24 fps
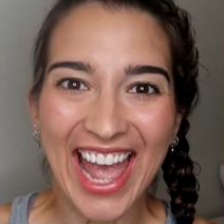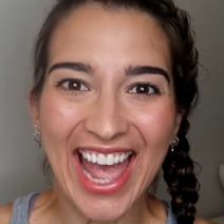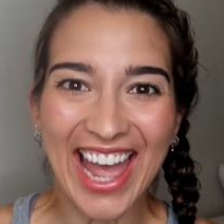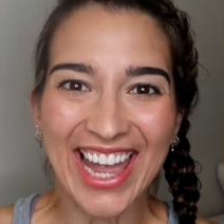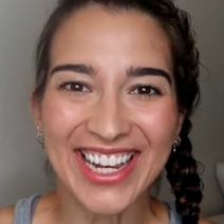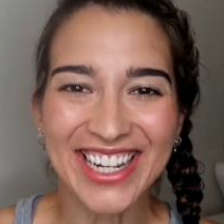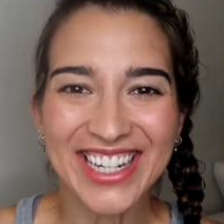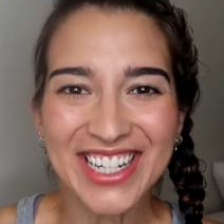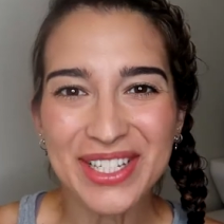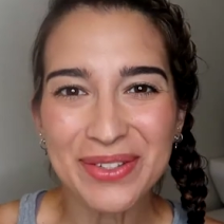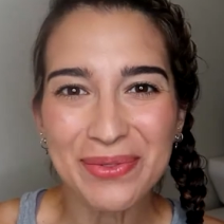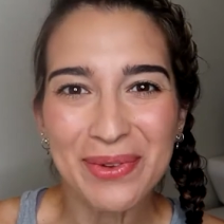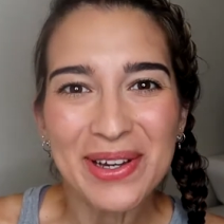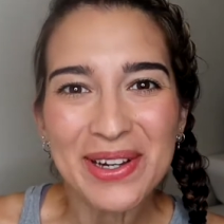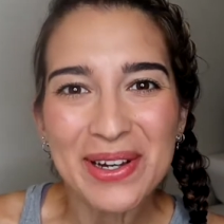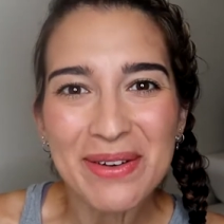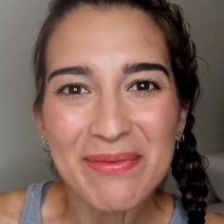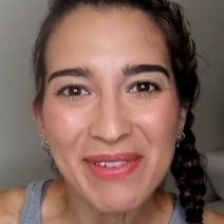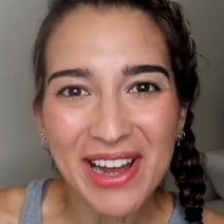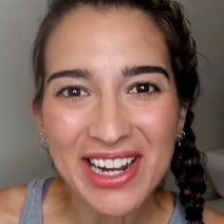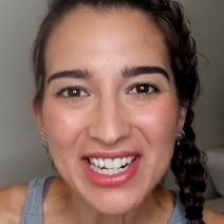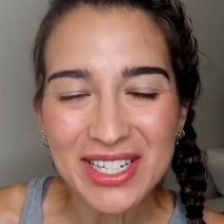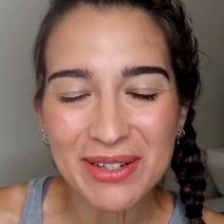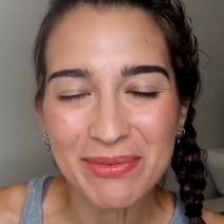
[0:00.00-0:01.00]
Hey guys, welcome
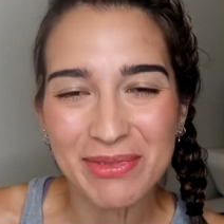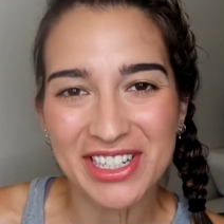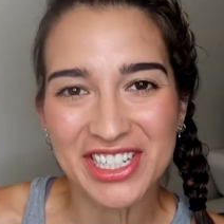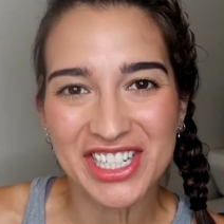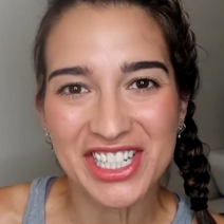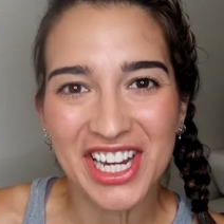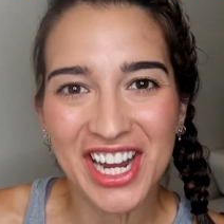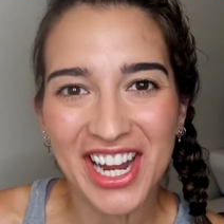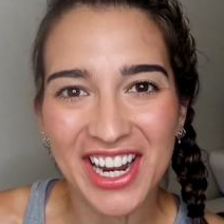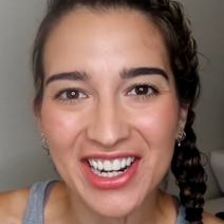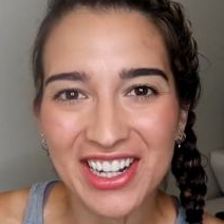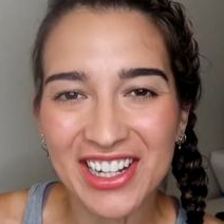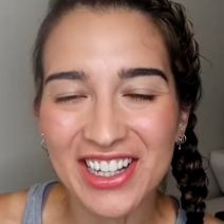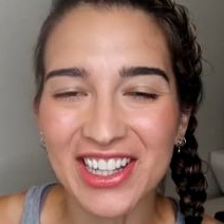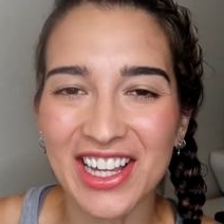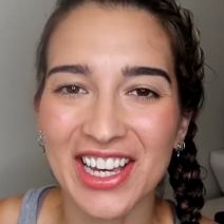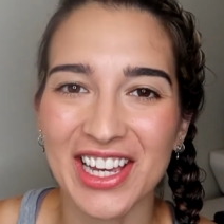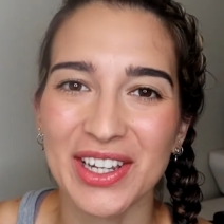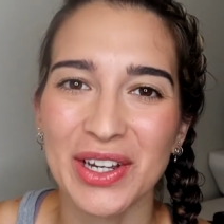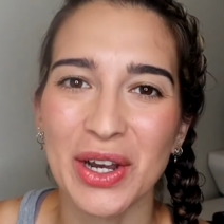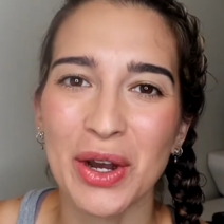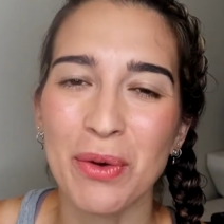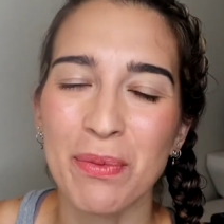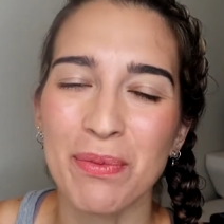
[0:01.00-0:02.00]
back to my channel.
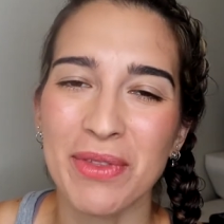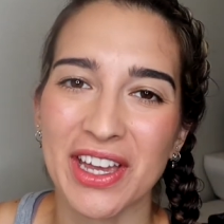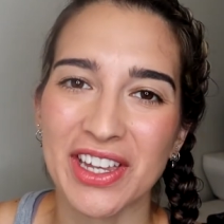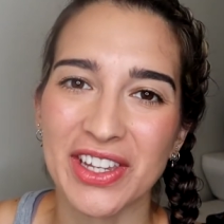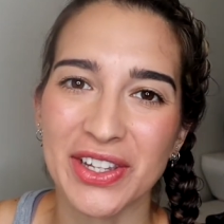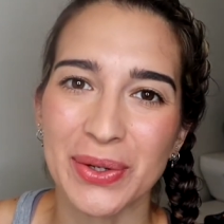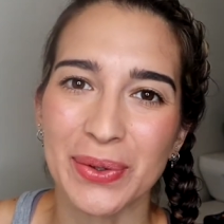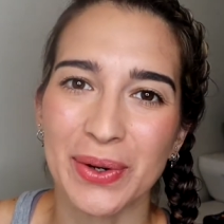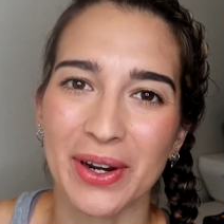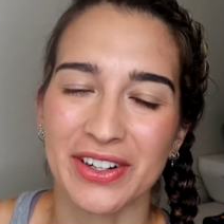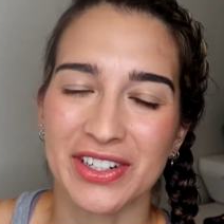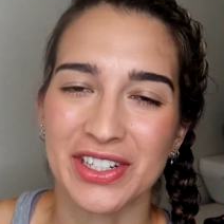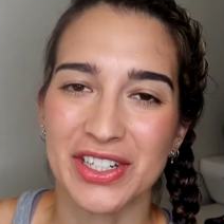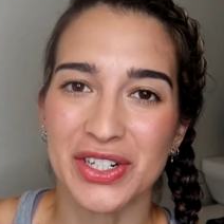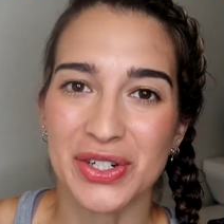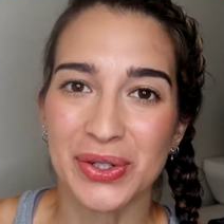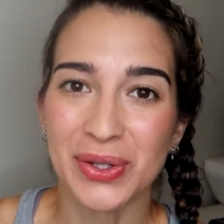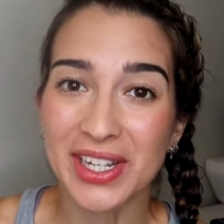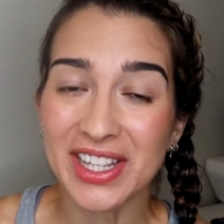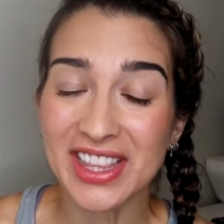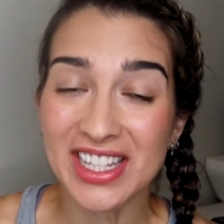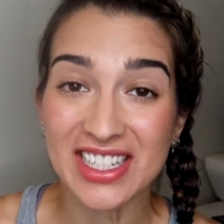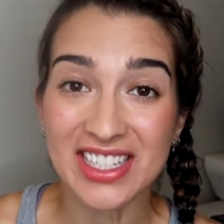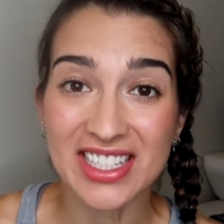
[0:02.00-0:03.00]
I hope that you are
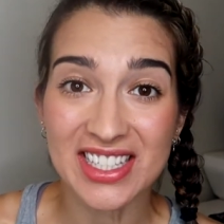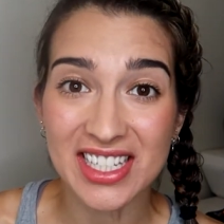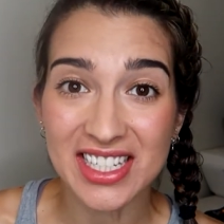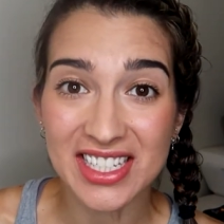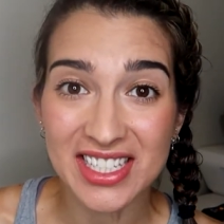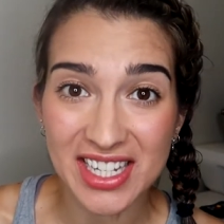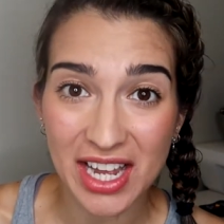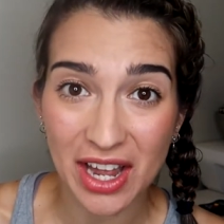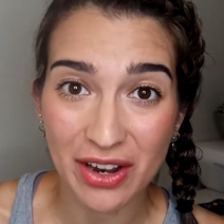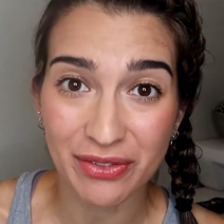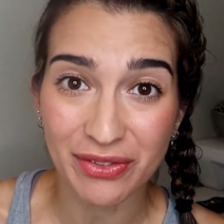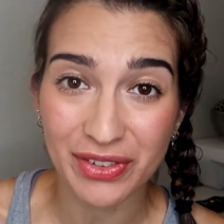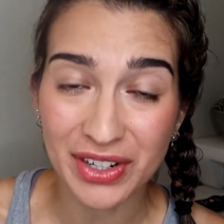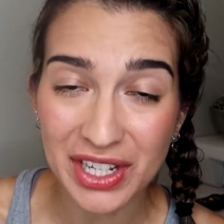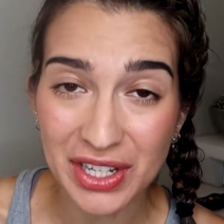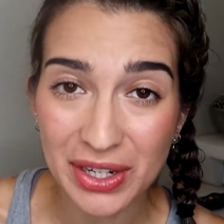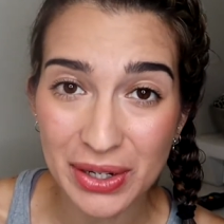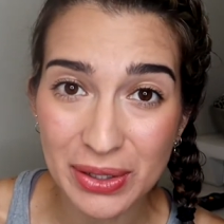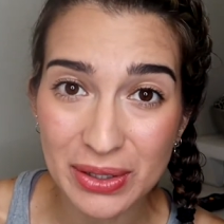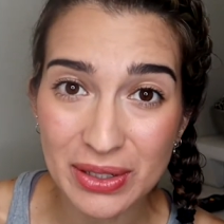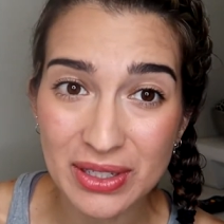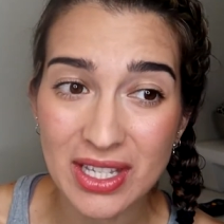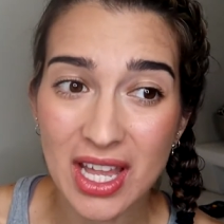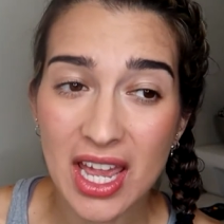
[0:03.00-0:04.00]
enjoying these sit down
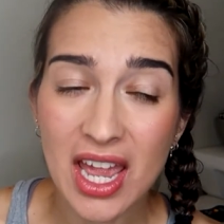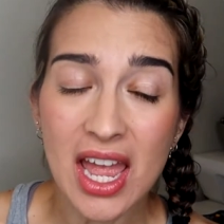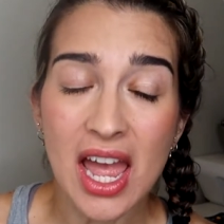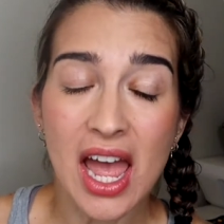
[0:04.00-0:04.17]
videos.